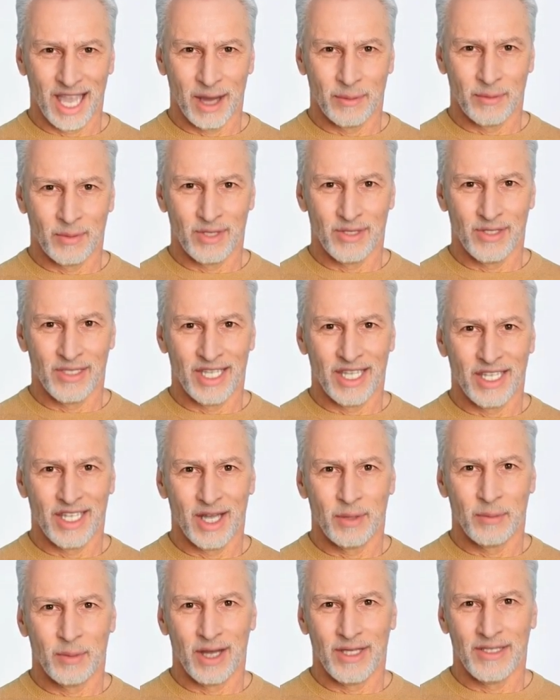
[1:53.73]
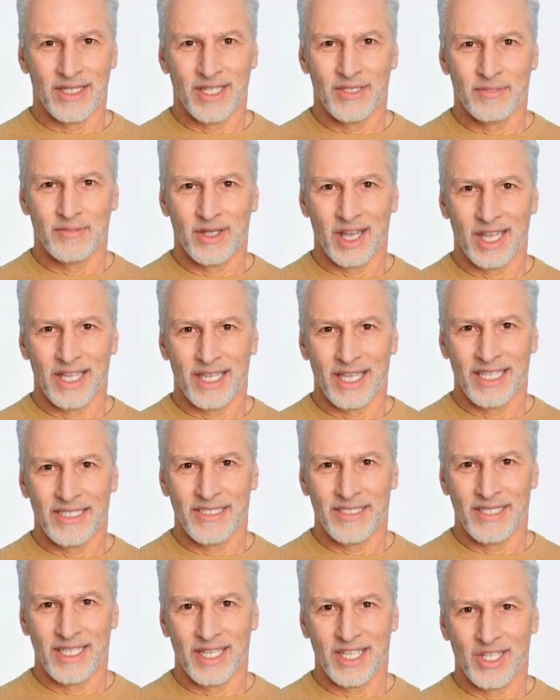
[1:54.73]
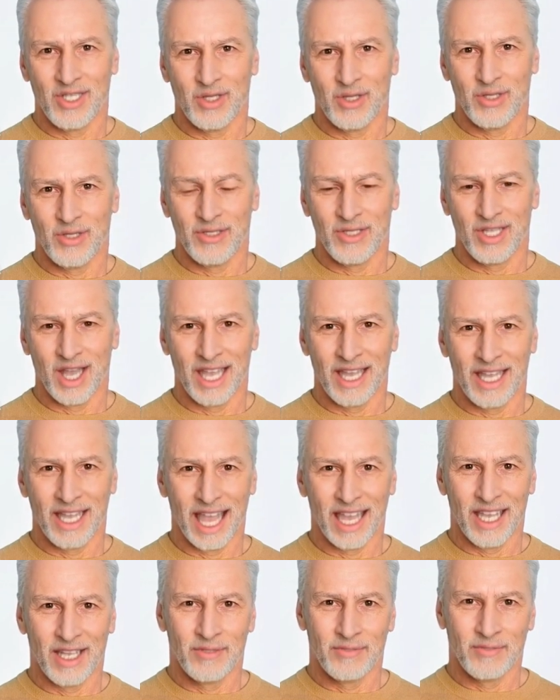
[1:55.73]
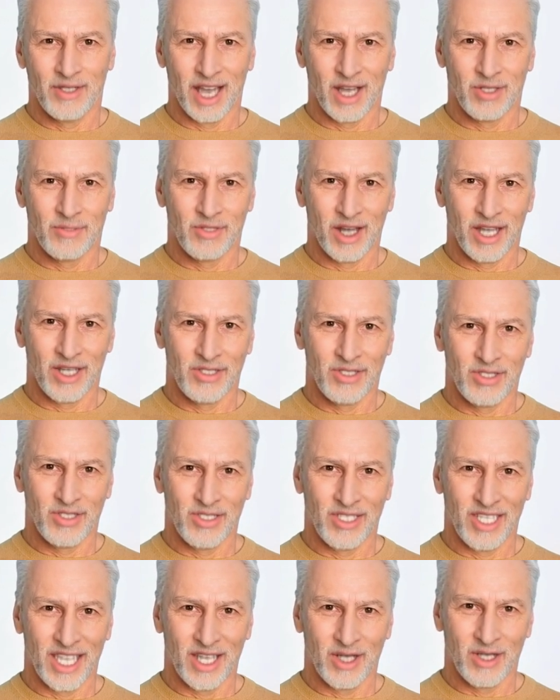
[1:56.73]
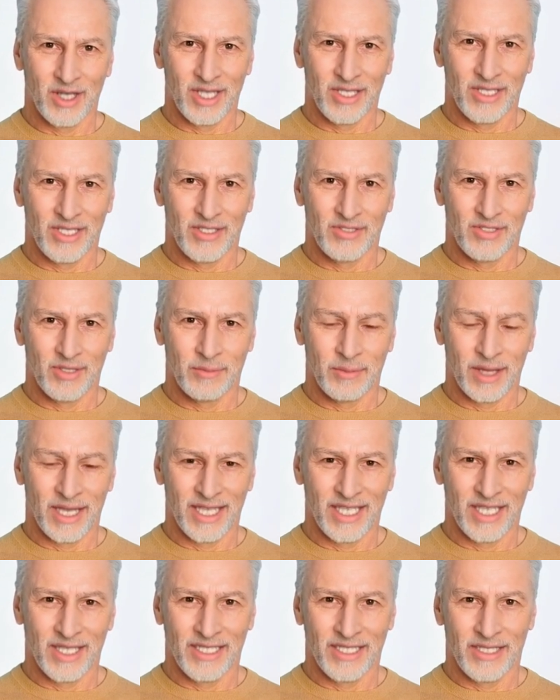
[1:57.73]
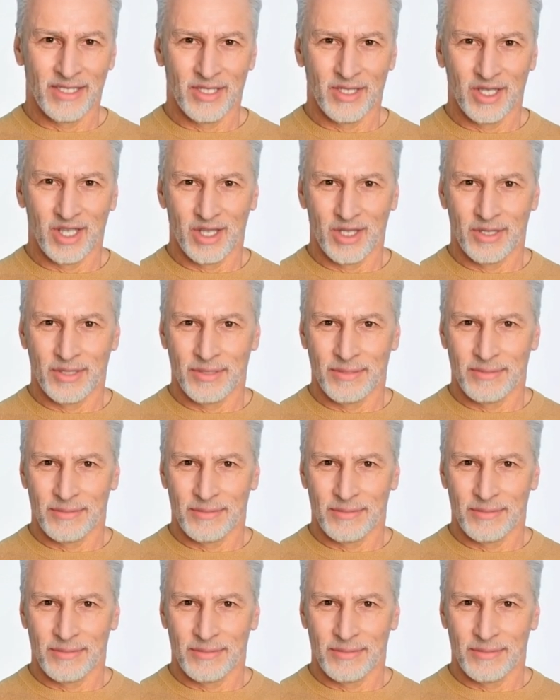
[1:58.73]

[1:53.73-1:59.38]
cameras can Safety, help identify please, heat signatures, guiding firefighters no, to areas of immediate concern.